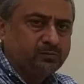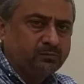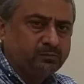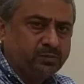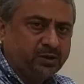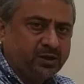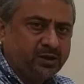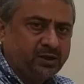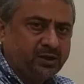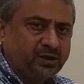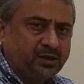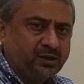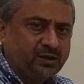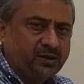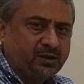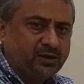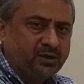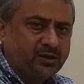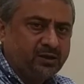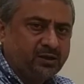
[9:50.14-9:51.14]
buy
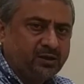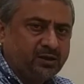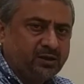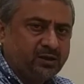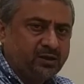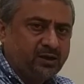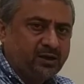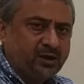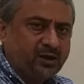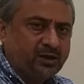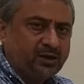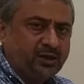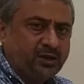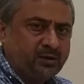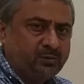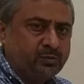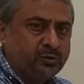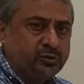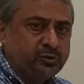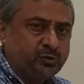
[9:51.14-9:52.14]
and
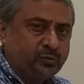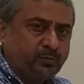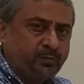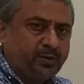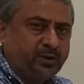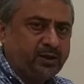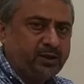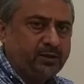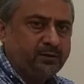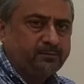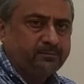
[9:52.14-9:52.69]
able to pay.